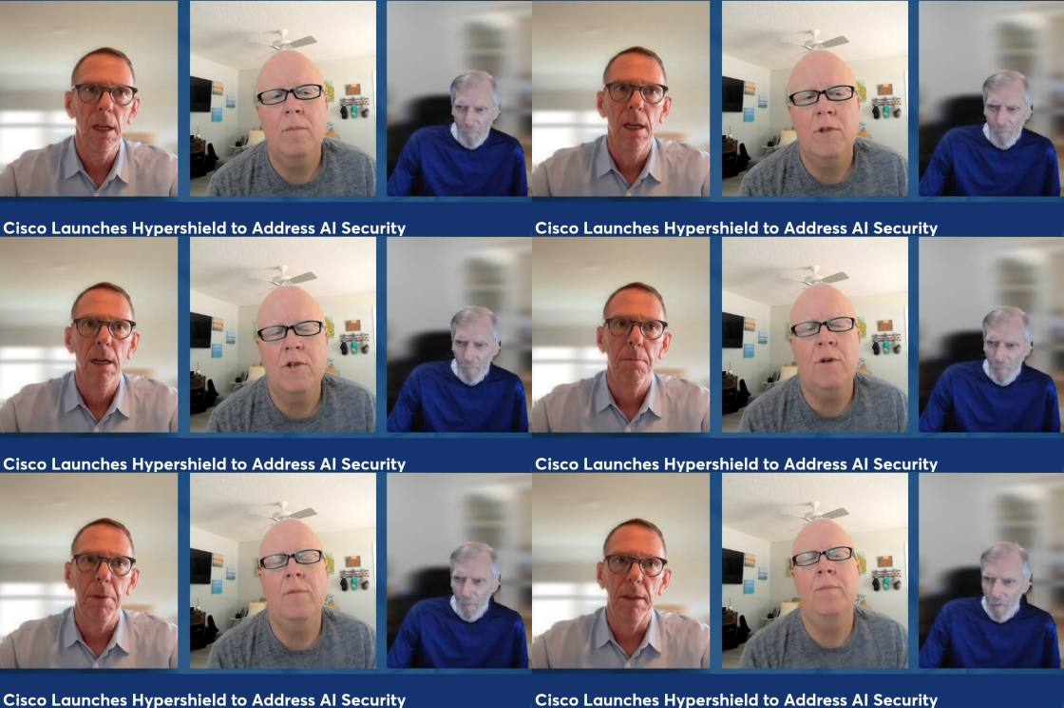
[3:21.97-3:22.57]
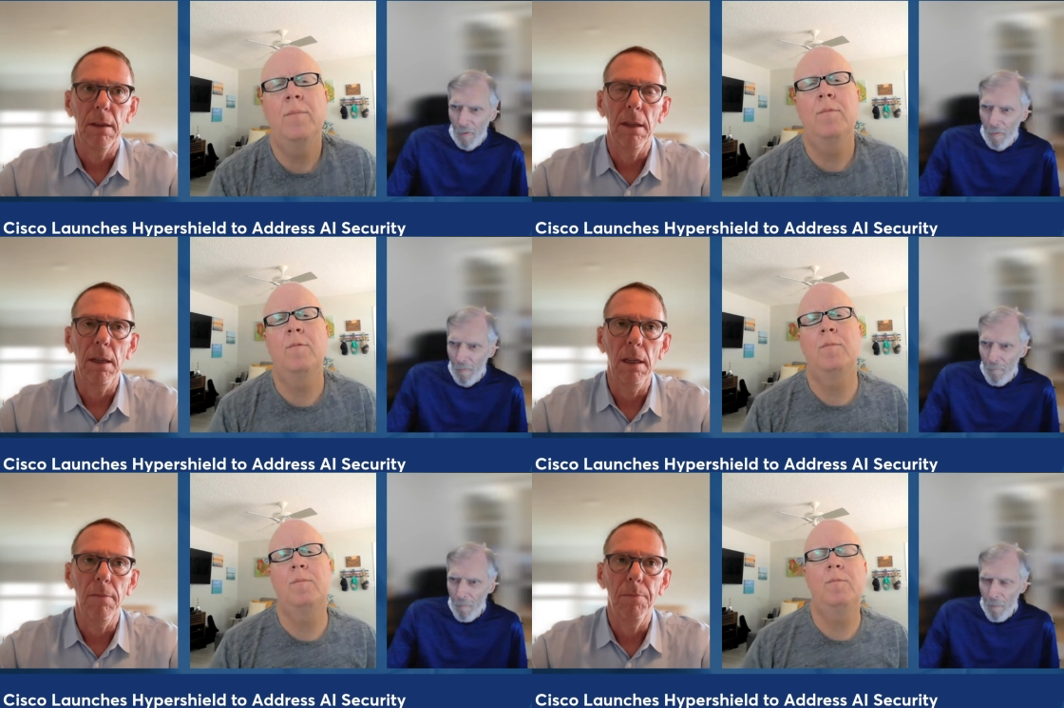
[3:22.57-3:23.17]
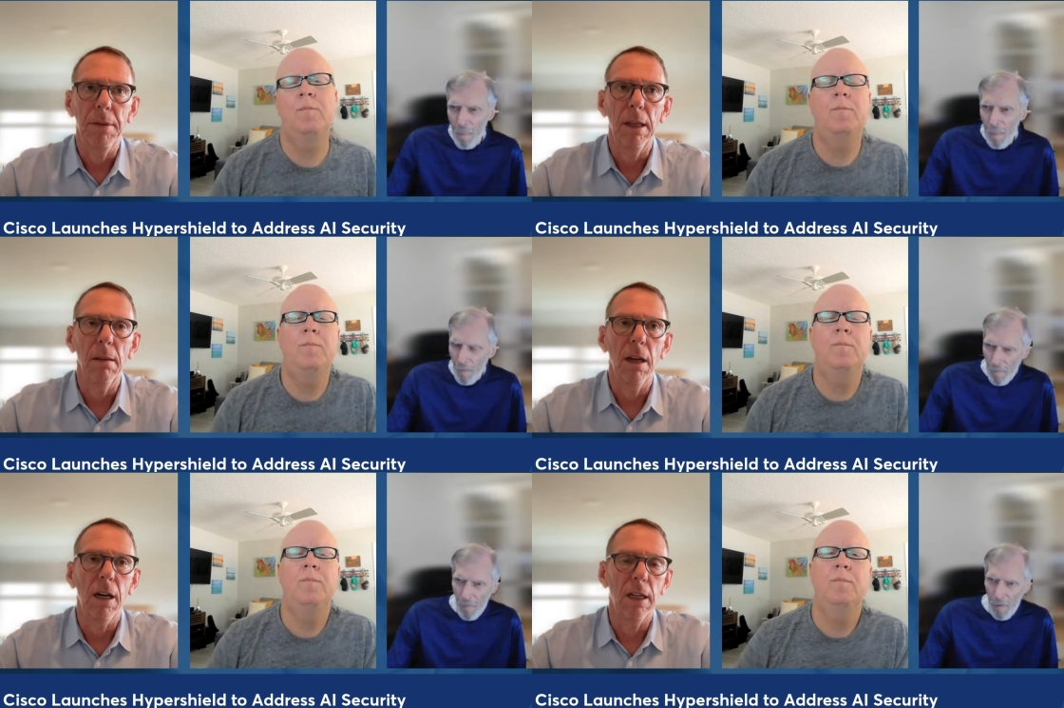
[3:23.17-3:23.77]
Speaker 1: Sure. But the but the
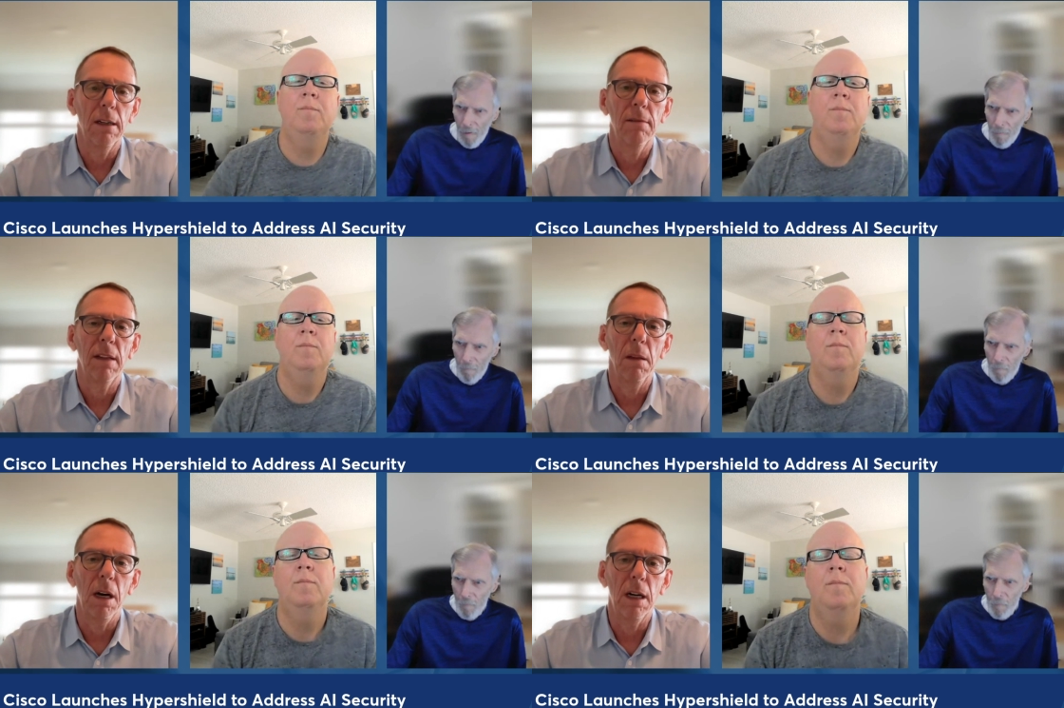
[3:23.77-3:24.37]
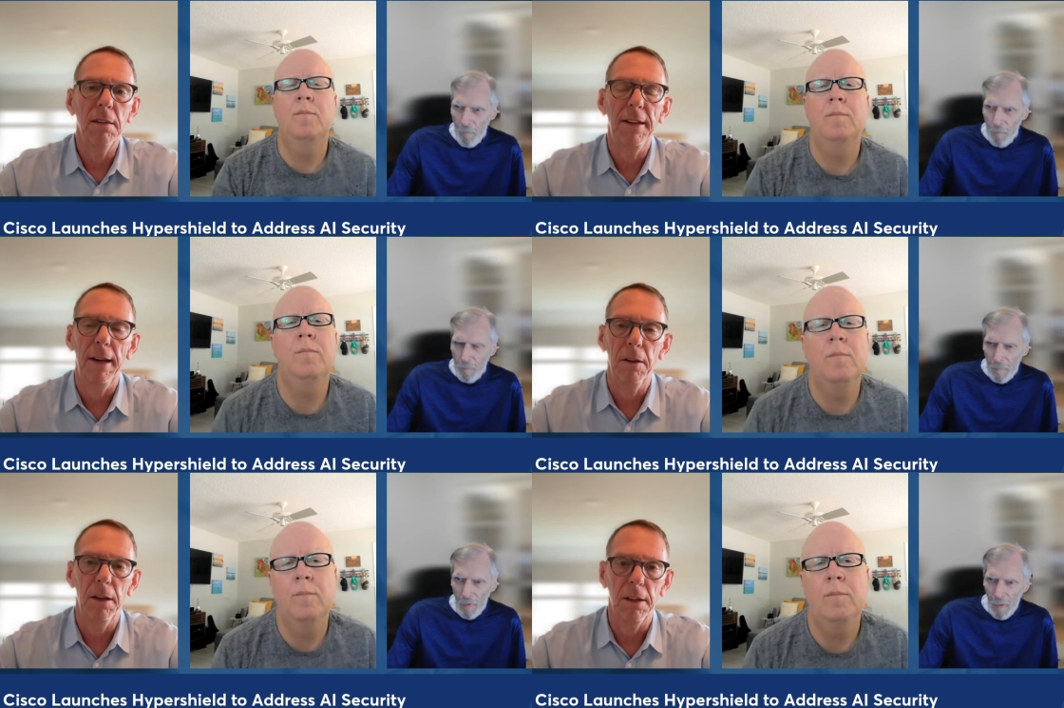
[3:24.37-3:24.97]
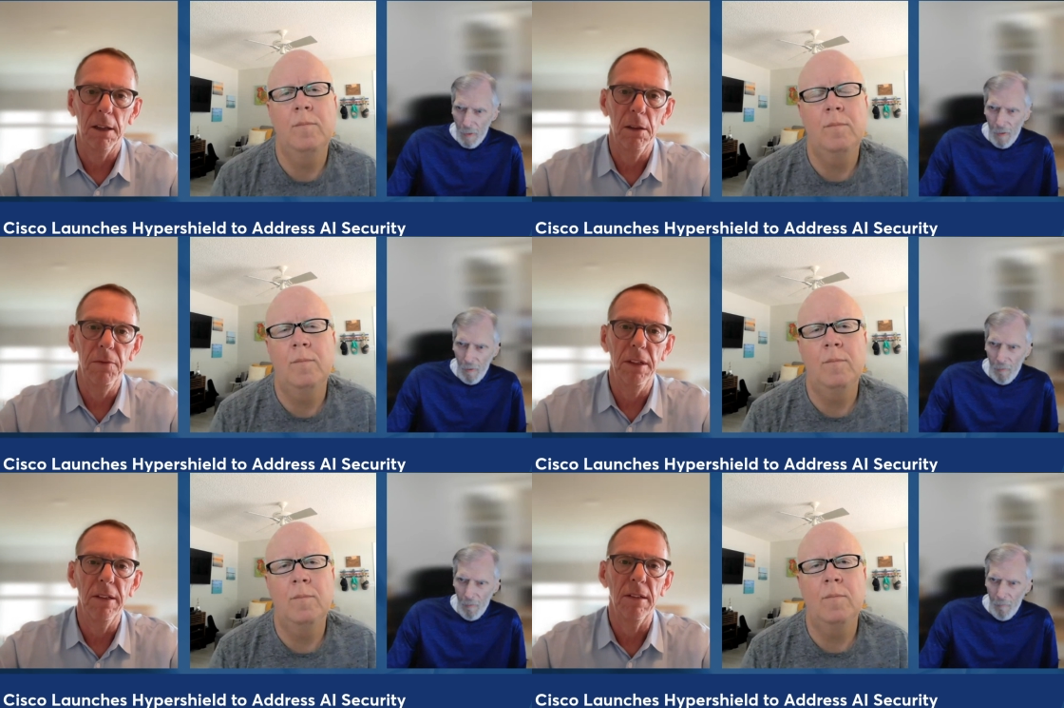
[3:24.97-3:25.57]
long the long tail on all
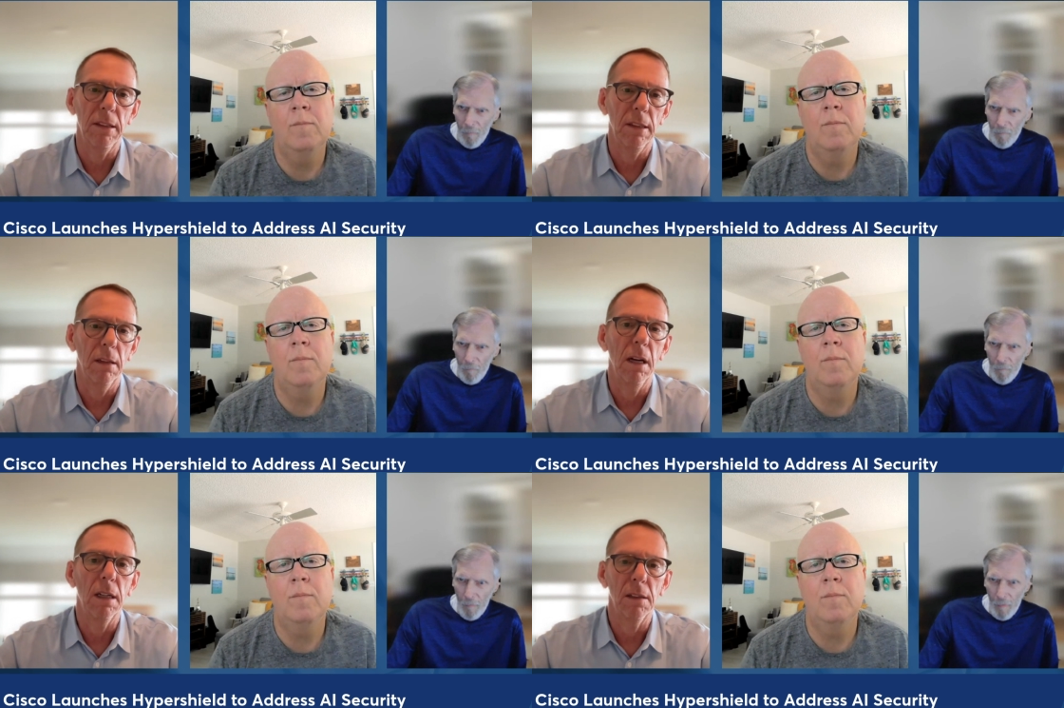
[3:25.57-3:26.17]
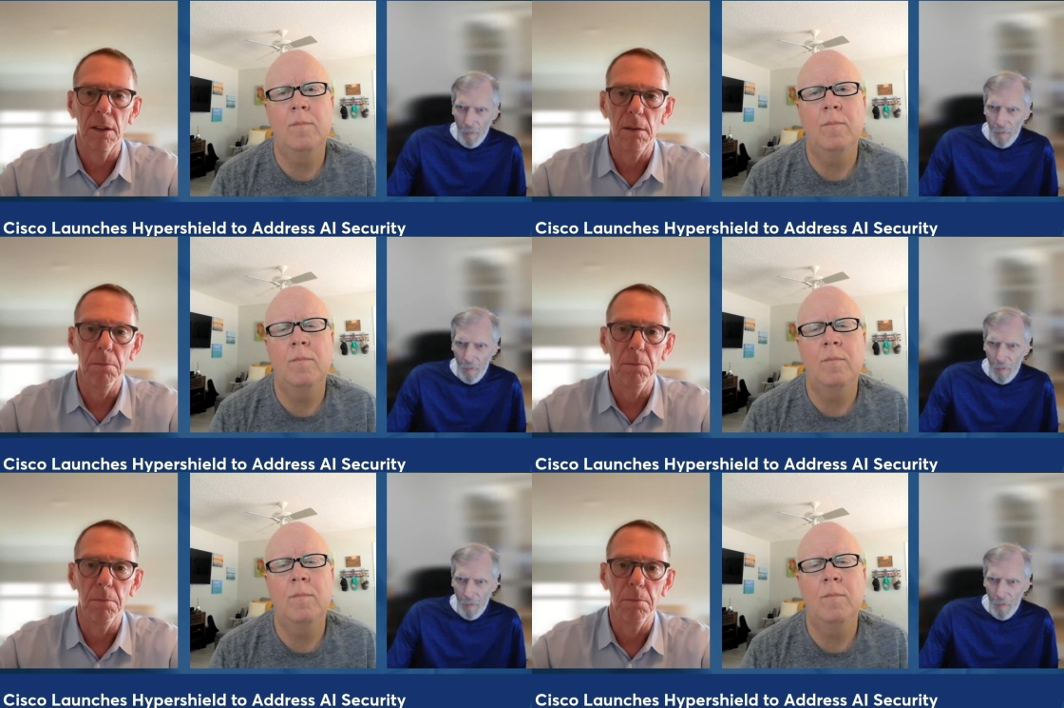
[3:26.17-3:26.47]
of this and the long term